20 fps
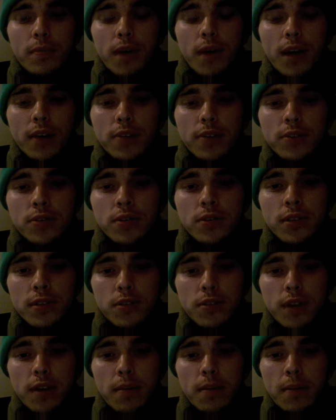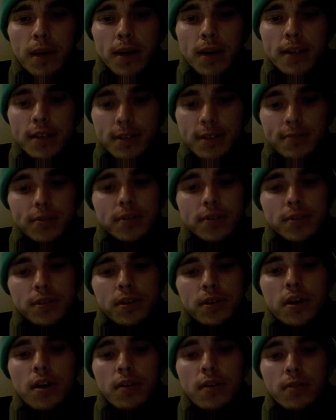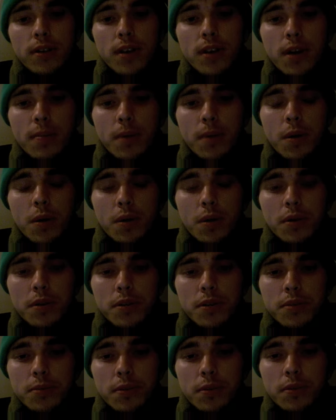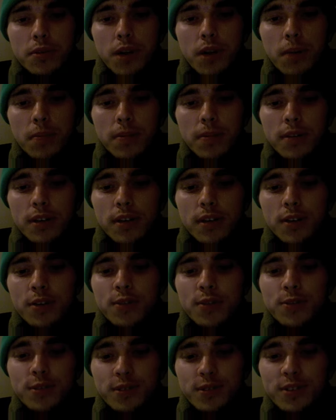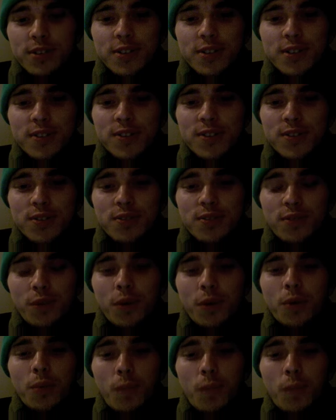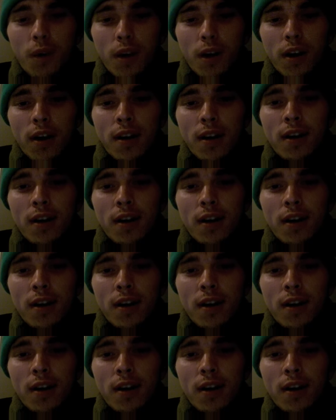I usually try to buy a different cigar every time I go into the smoke shop, because I can usually just afford one,